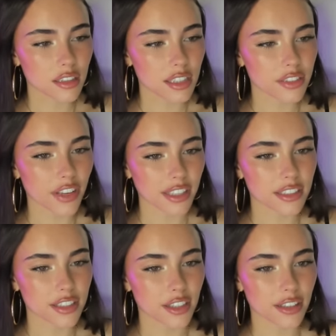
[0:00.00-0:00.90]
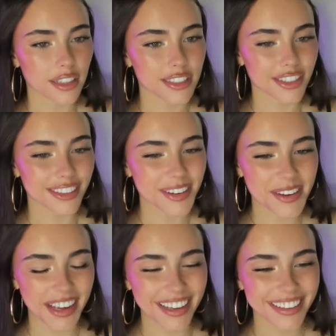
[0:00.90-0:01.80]
It's fixed. It's good. It's good.
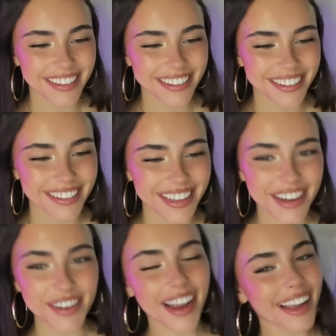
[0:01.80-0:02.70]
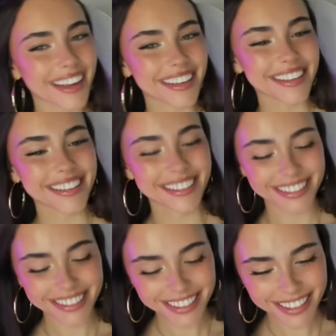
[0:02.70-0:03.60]
Okay. All right.
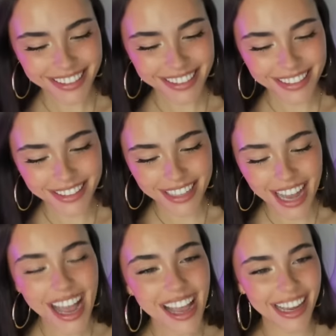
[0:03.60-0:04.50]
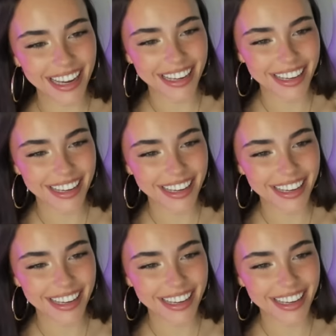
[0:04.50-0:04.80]
Hi.